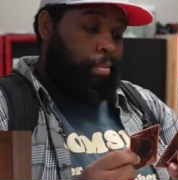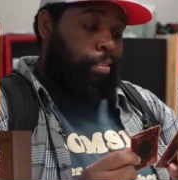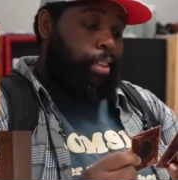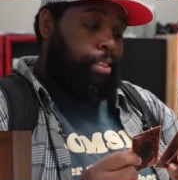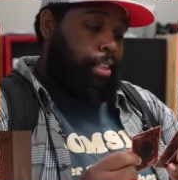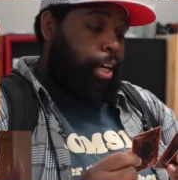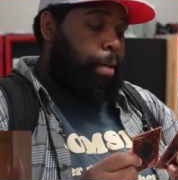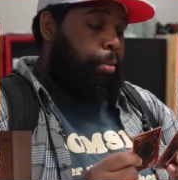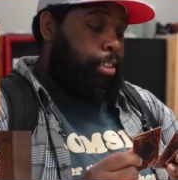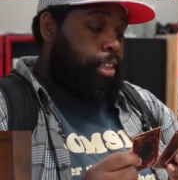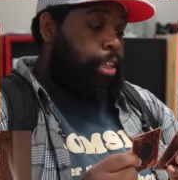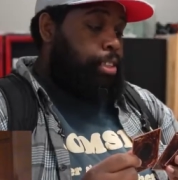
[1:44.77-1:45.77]
This don't,
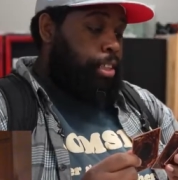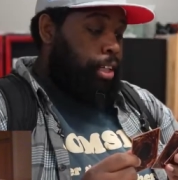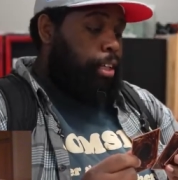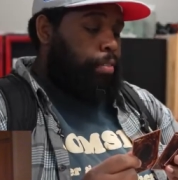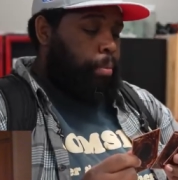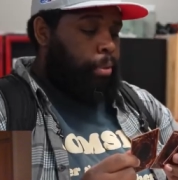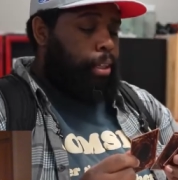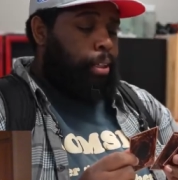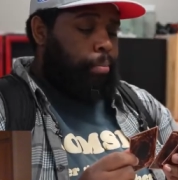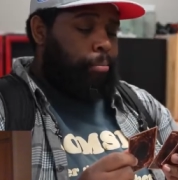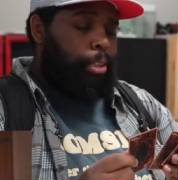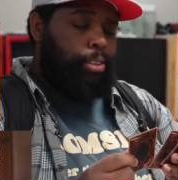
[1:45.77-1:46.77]
you'll fit right in.
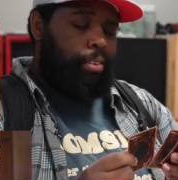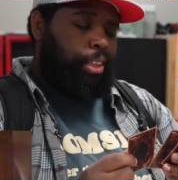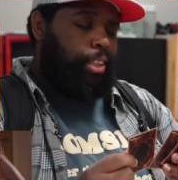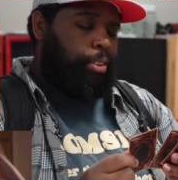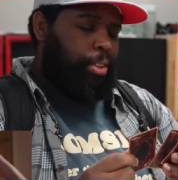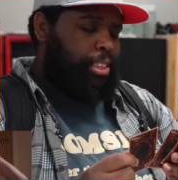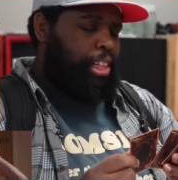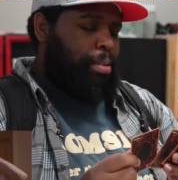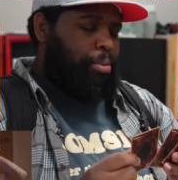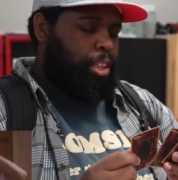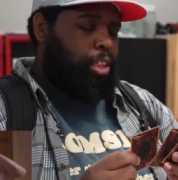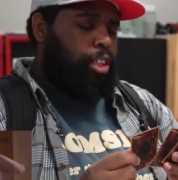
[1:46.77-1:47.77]
There's only three
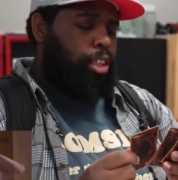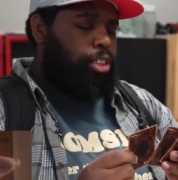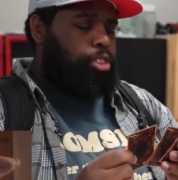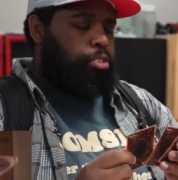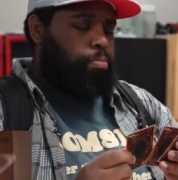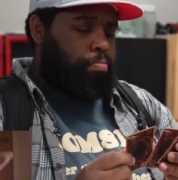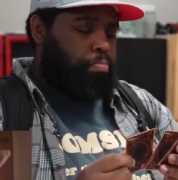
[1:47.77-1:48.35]
types of cards.